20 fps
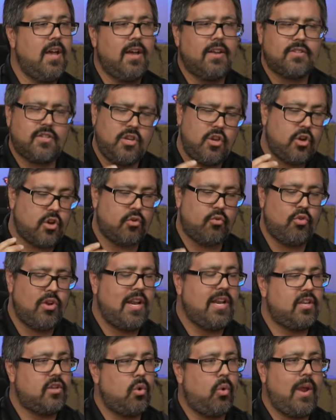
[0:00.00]
So you can really
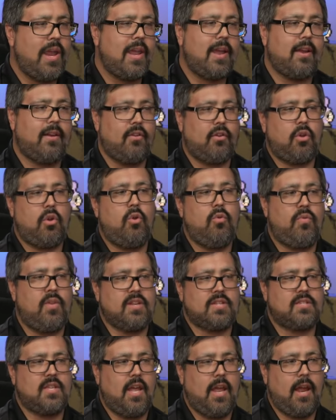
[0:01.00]
tweak and tune
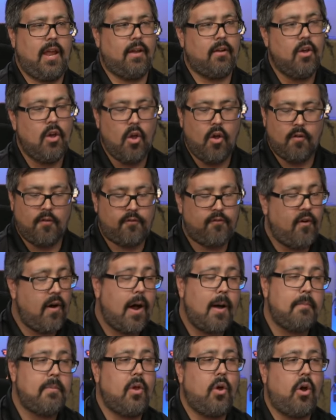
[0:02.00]
this thing far
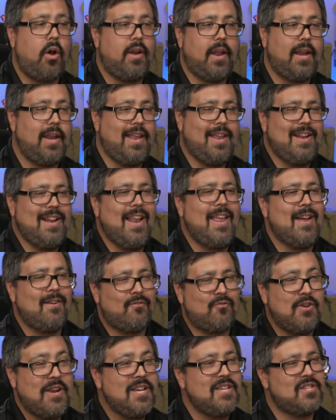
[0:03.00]
beyond any le
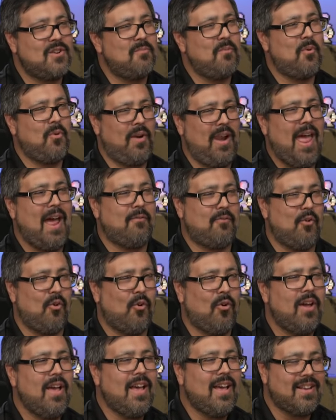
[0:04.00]
reasonable yeah. level.
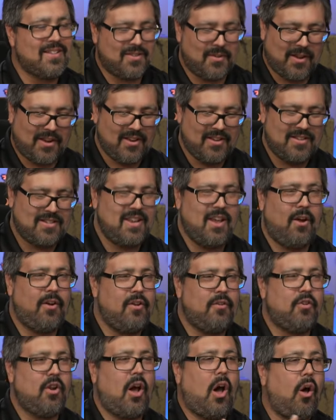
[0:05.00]
So because you know
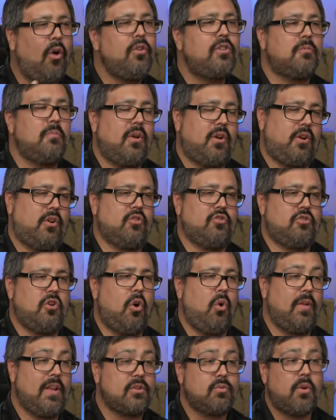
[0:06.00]
you've got ultimate control,
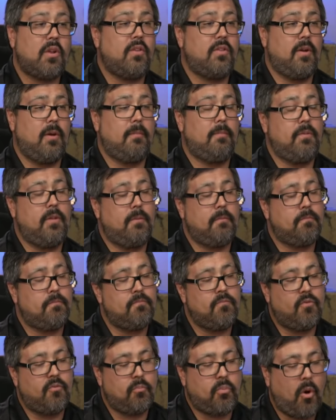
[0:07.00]
and that's one of the, the
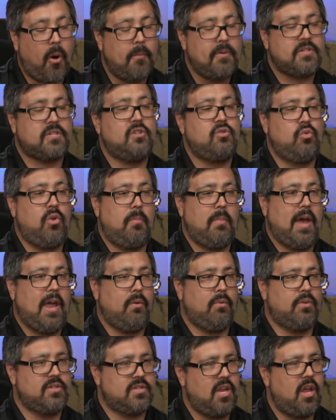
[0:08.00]
promises we made
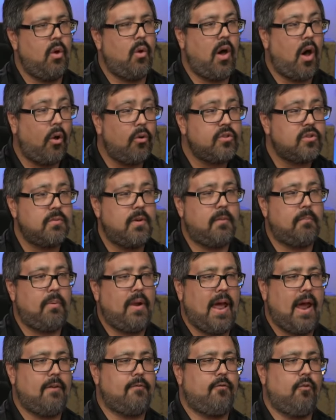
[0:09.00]
was you know ultimate
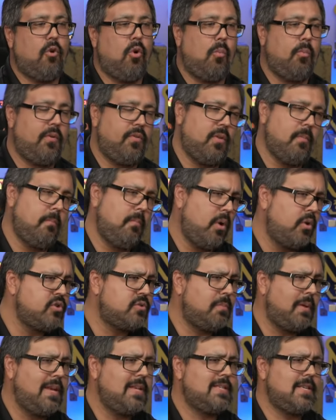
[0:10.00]
platform with the most
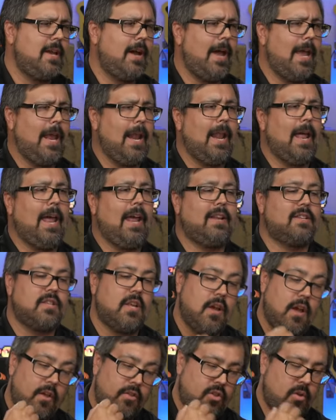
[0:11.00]
PCIe lanes,
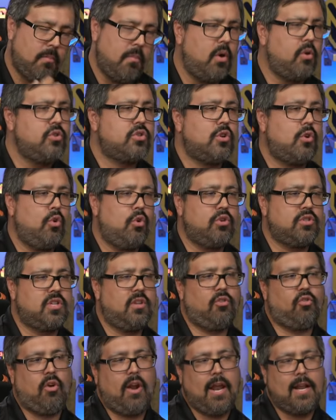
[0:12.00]
the most cores and
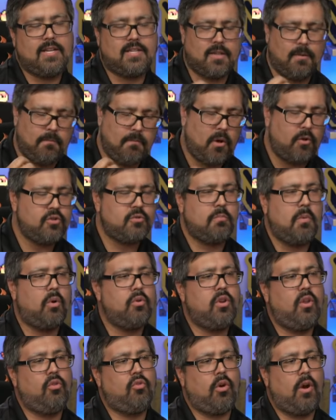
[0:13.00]
threads, the most
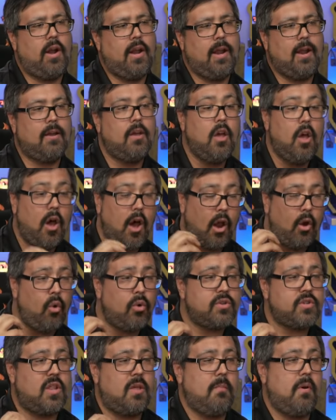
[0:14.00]
multi-threading, and
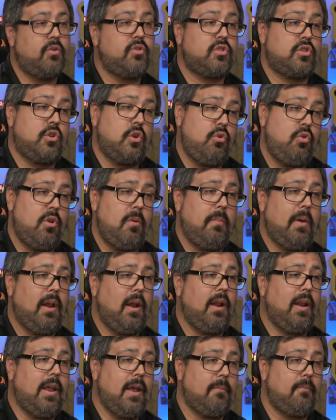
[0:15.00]
also the most
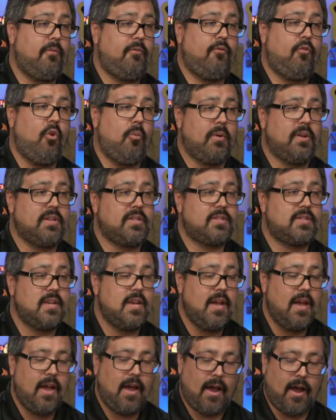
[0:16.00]
tunability and performance.
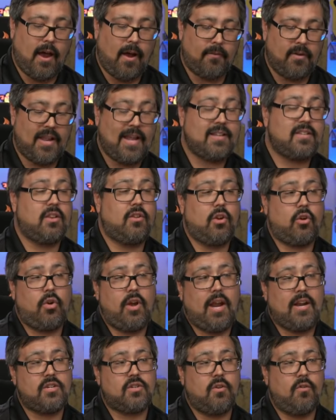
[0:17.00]
Uh, led to the
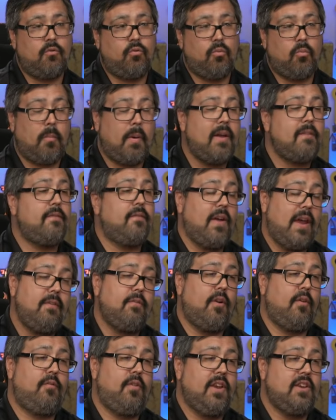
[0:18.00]
creation of my
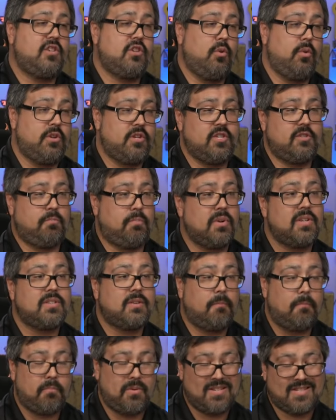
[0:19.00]
favorite feature, which is pre
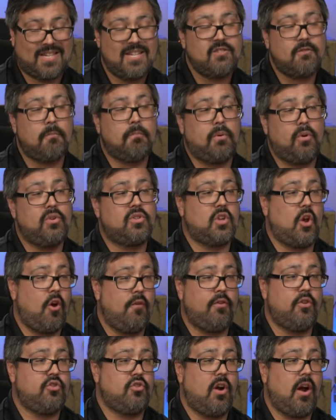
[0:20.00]
precision boost
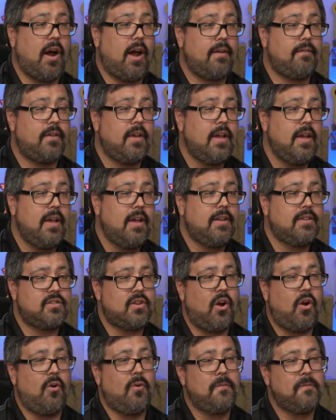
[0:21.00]
overdrive.
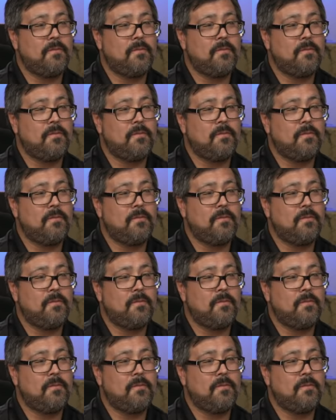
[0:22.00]
So